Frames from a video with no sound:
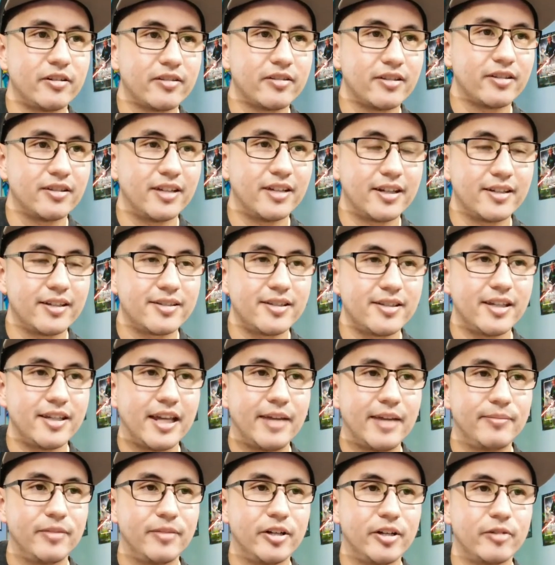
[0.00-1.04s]
the Legacy
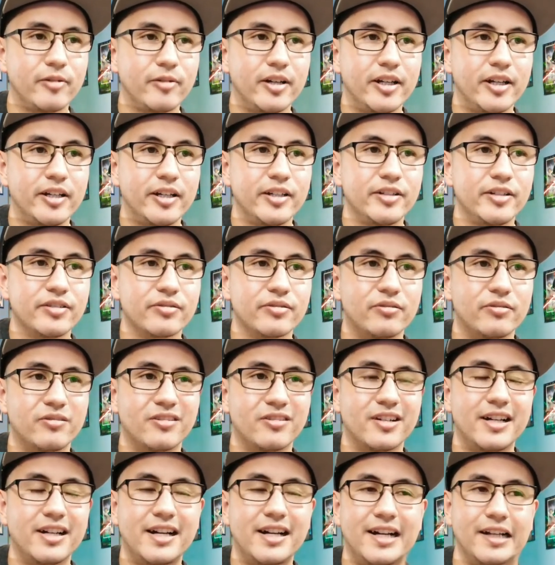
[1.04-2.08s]
a mid-range
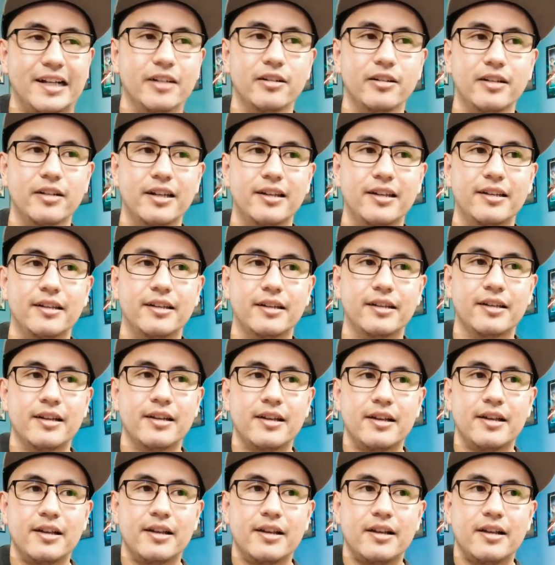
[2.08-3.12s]
or a higher end?
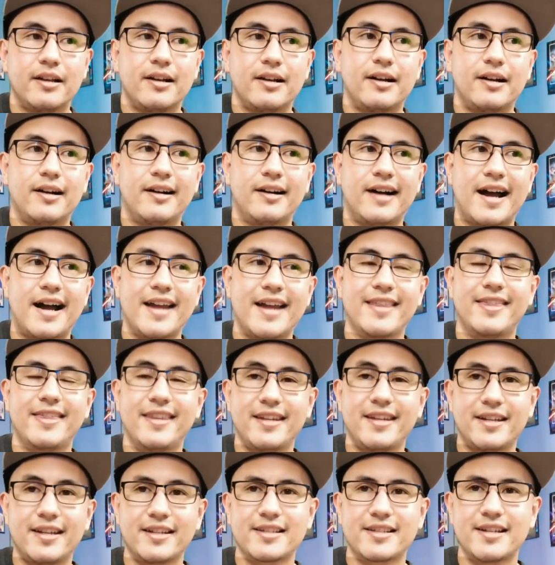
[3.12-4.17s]
I
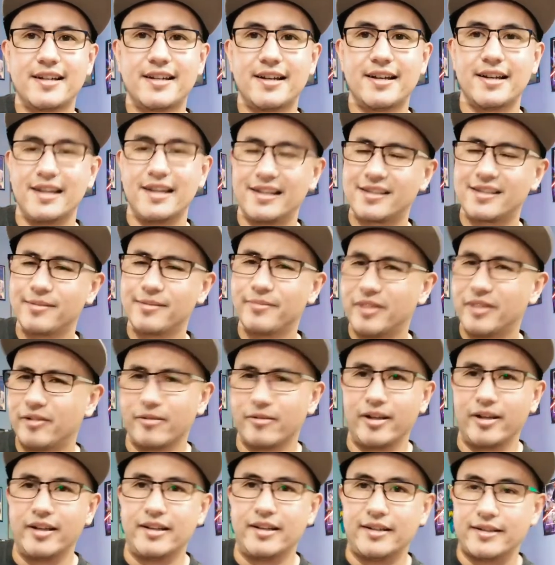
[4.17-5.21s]
think it's a
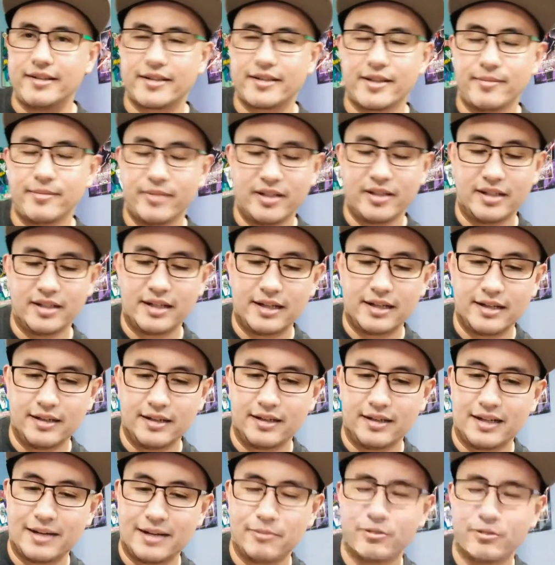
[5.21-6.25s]
mid-range. I mean,
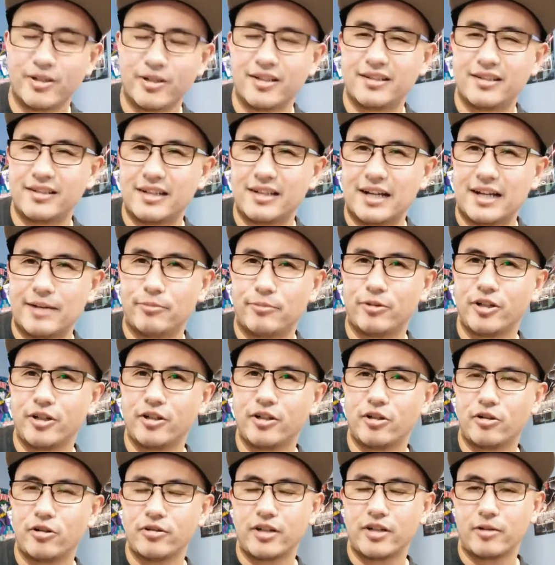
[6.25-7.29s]
I
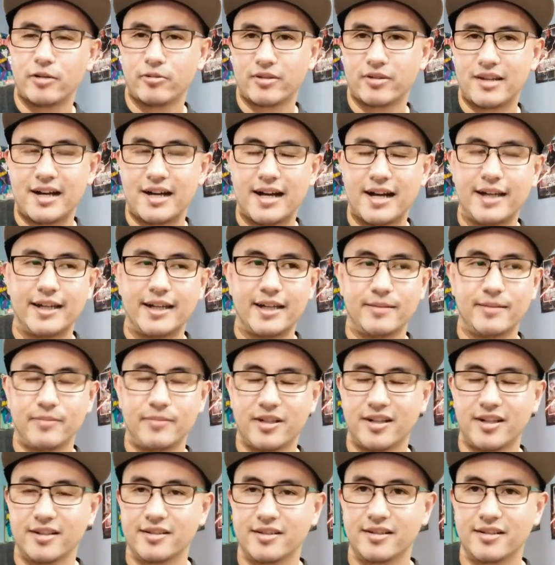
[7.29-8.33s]
wouldn't go there with a high end
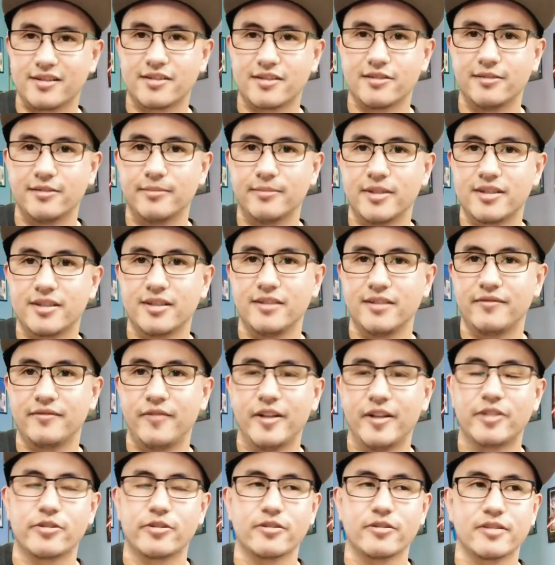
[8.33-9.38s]
because it's still missing
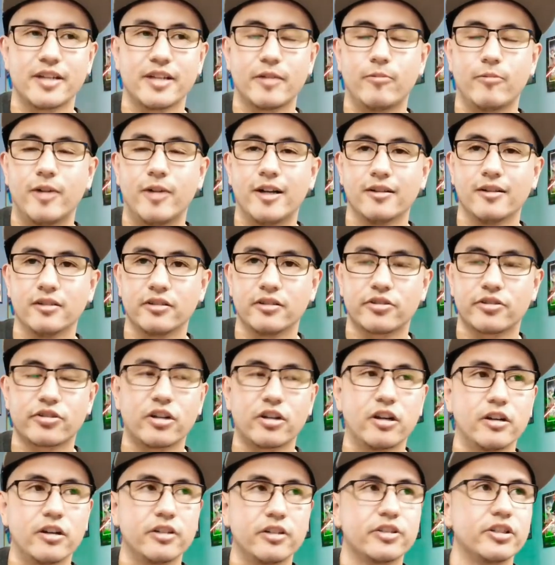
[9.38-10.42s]
features like wireless
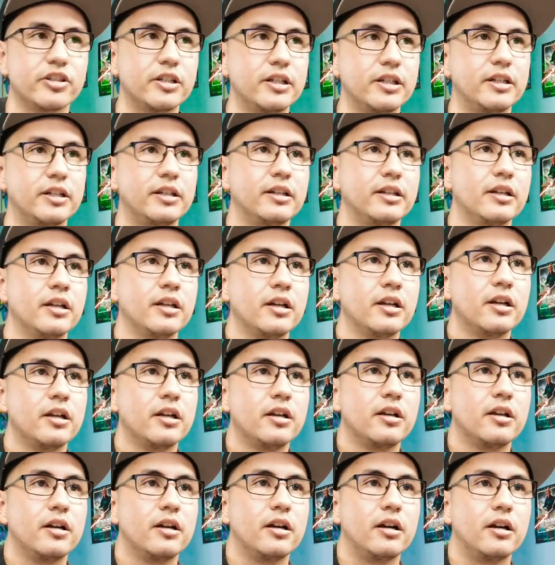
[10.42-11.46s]
charging.
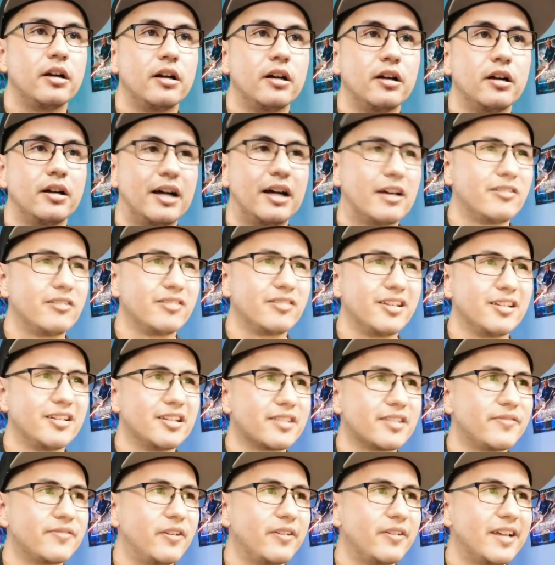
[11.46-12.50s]
I don't think
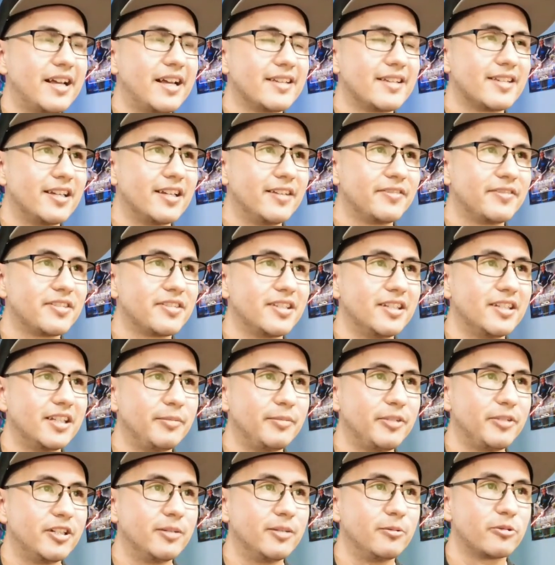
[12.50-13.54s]
this phone has NFC. Let
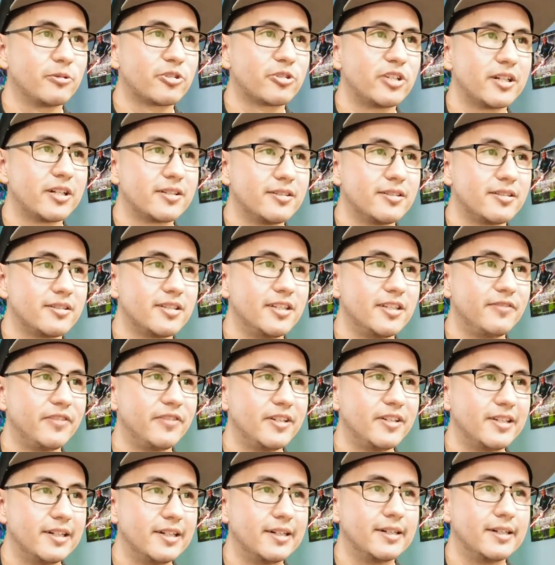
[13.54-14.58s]
me double check to see if
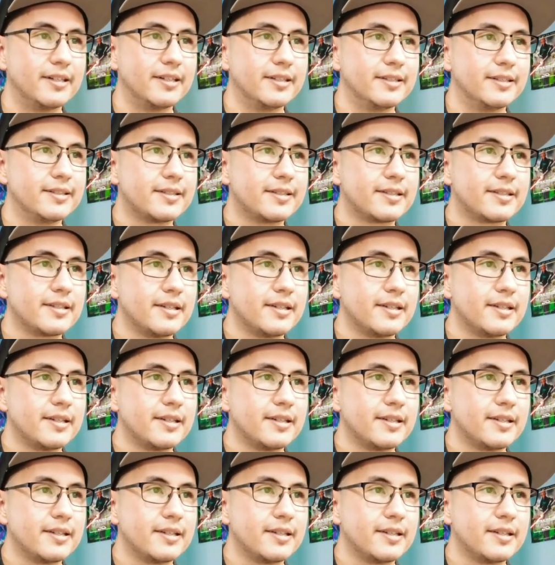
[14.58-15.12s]
it does.